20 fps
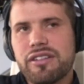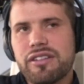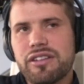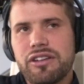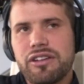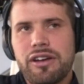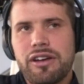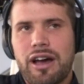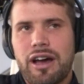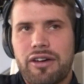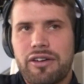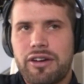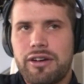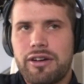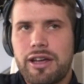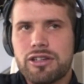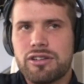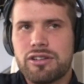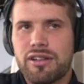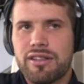You're now in a
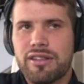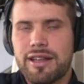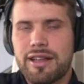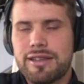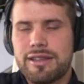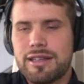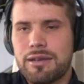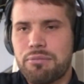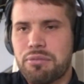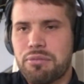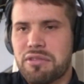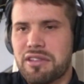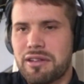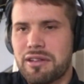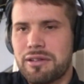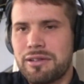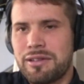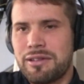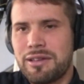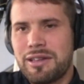national setup,
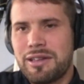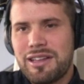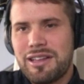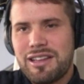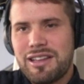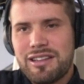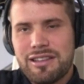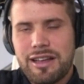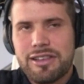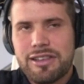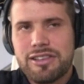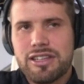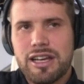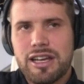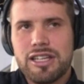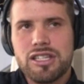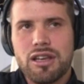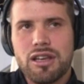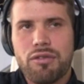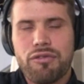so that
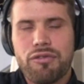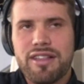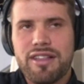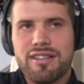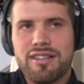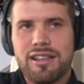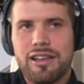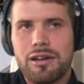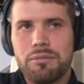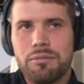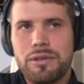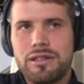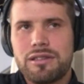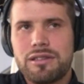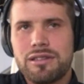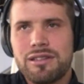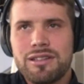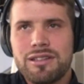changes things a little bit.